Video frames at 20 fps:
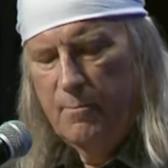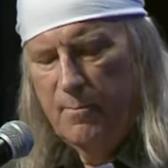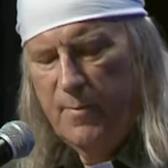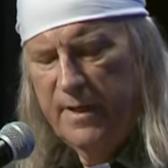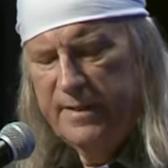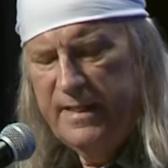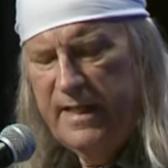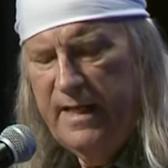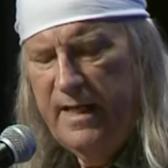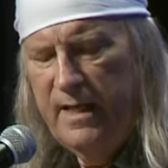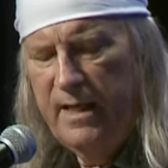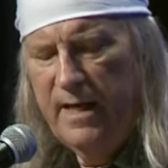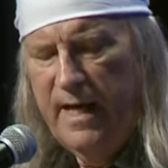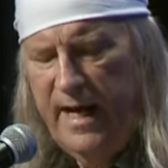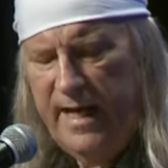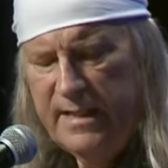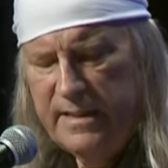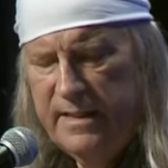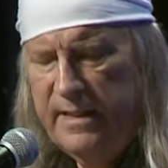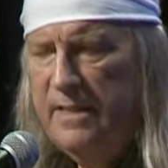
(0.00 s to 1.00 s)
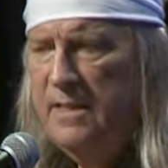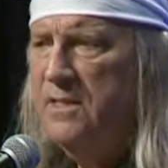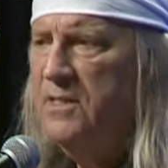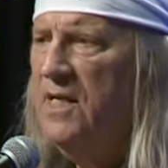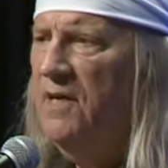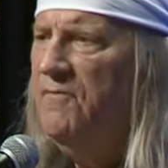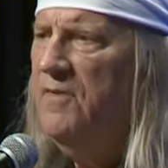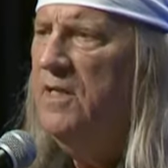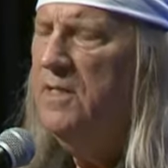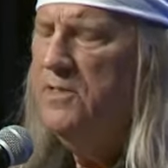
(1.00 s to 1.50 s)
But the
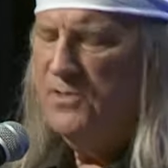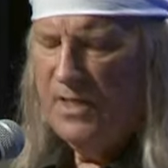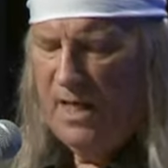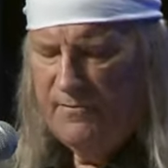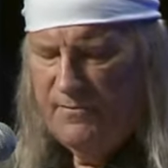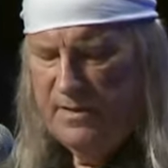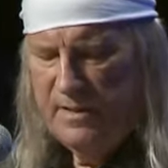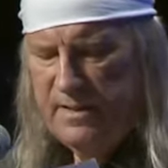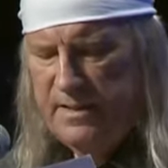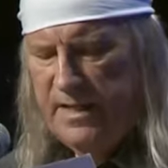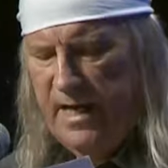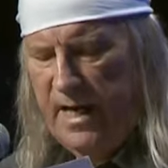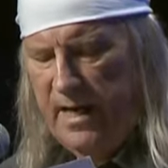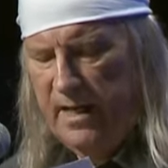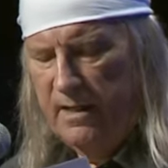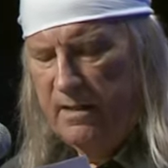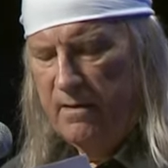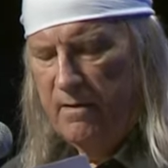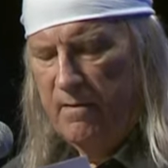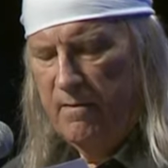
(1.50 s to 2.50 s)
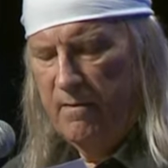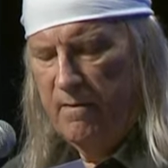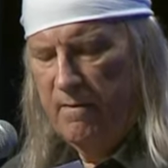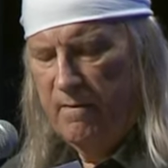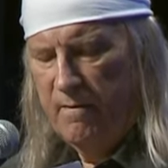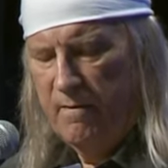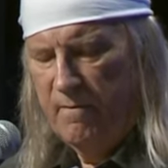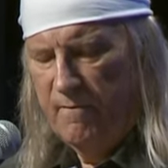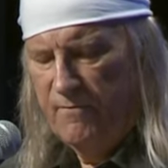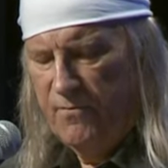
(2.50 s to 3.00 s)
1877 date
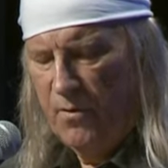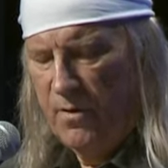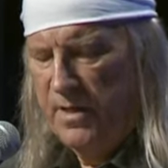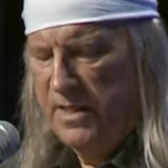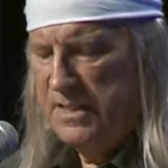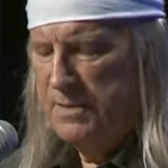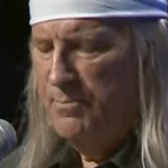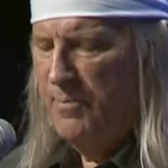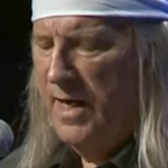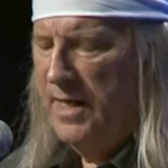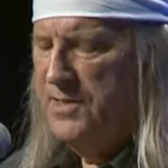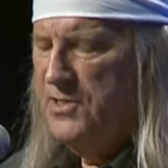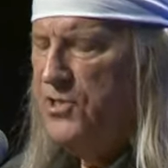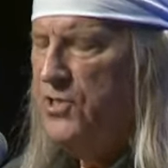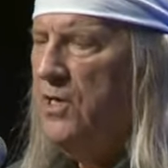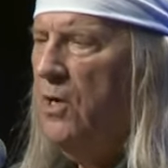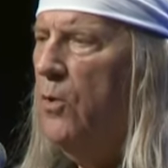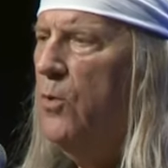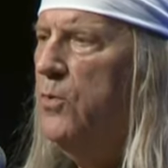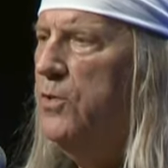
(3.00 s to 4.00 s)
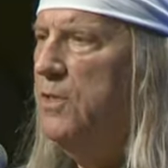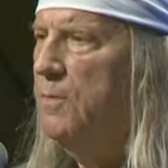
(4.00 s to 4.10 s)
for his med show